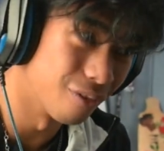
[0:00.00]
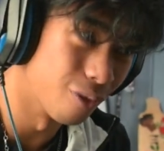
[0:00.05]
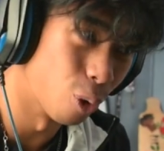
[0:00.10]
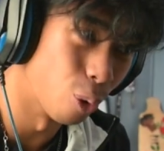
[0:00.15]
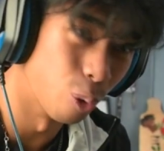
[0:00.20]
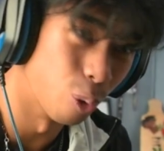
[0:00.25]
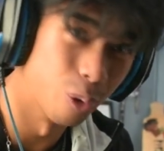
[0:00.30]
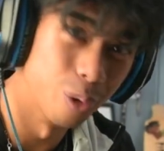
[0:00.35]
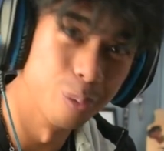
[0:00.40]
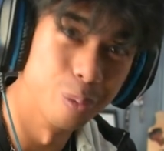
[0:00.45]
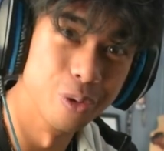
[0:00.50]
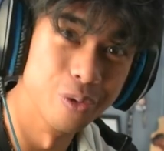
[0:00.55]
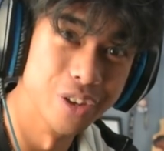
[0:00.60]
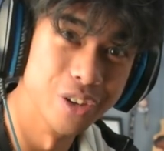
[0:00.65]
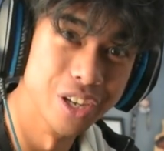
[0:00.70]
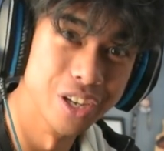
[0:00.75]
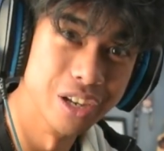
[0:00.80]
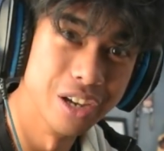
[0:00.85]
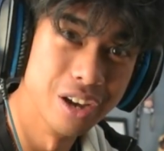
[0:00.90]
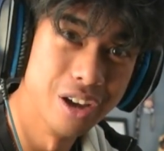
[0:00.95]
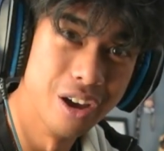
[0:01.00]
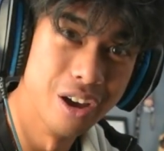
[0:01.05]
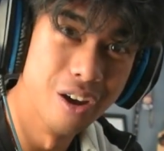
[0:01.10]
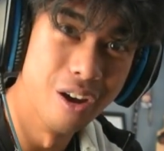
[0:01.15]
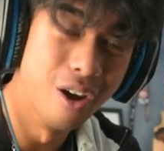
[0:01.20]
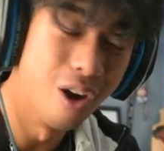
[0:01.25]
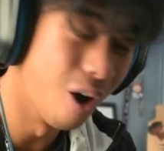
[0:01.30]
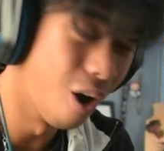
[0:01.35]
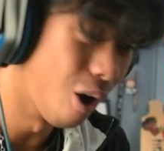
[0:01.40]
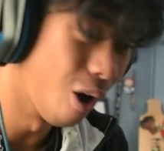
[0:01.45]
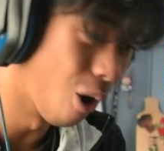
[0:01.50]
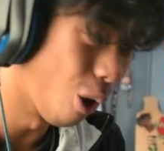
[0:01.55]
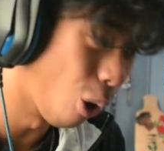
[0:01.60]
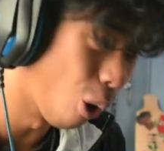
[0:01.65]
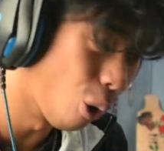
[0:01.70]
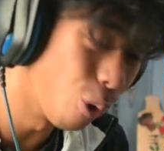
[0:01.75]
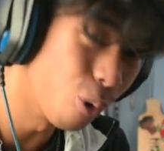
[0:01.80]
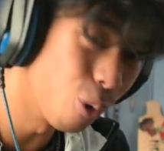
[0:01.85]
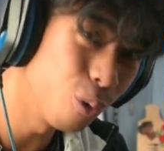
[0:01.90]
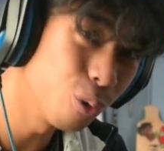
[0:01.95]
of a horror movie.
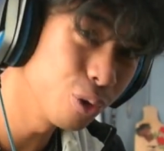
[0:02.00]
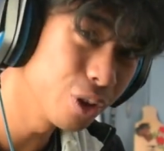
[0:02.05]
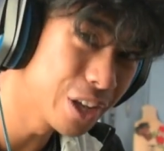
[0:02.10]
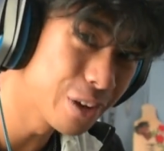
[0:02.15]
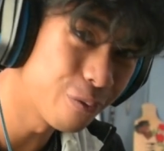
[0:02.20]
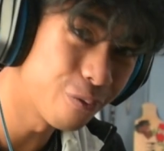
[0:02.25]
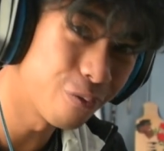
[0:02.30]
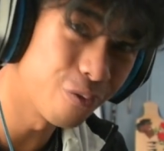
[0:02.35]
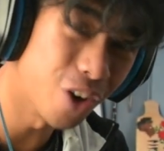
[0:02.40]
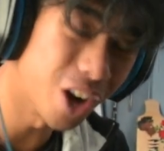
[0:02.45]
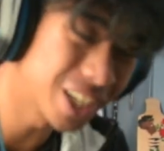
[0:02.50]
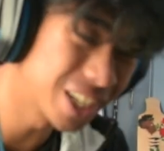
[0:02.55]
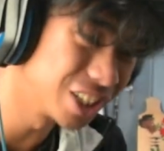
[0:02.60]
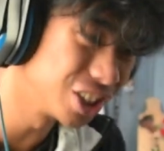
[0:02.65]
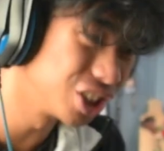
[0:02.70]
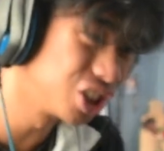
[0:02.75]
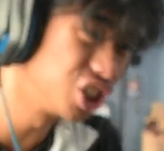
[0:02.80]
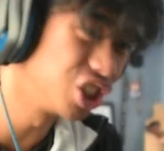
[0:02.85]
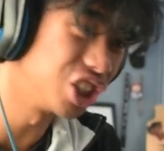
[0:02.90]
Holy fucking